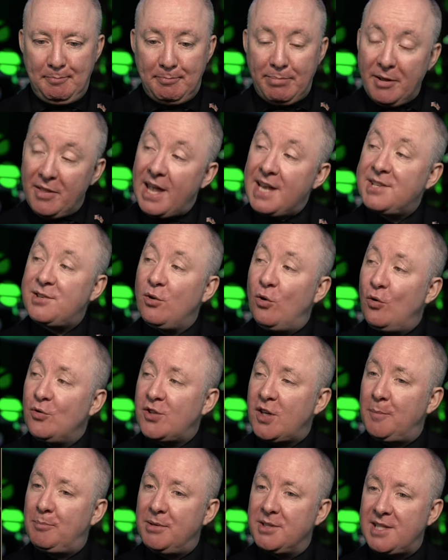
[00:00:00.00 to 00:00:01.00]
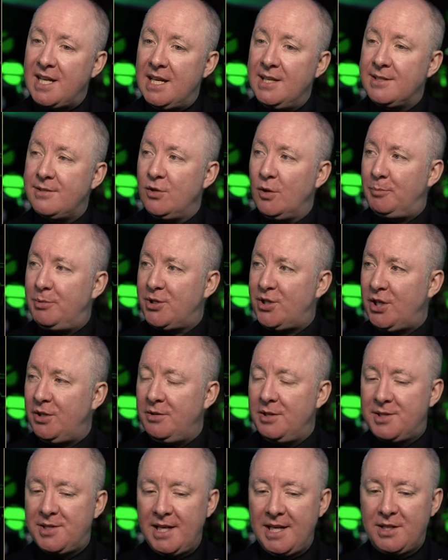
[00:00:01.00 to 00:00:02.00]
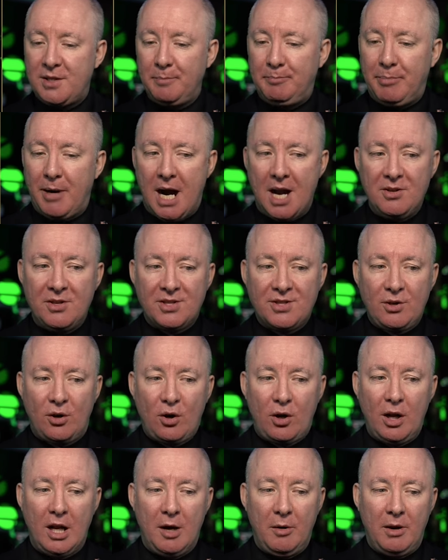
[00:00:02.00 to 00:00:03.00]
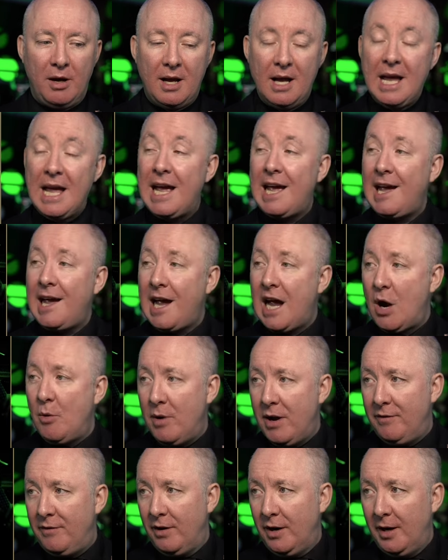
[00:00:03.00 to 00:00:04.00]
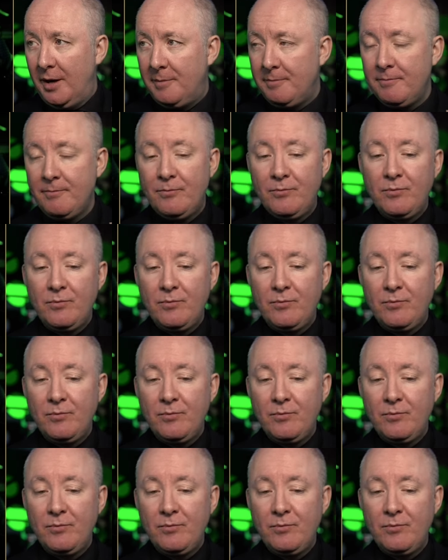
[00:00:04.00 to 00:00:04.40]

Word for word: But this also presents an opportunity to buy the stock lower. However,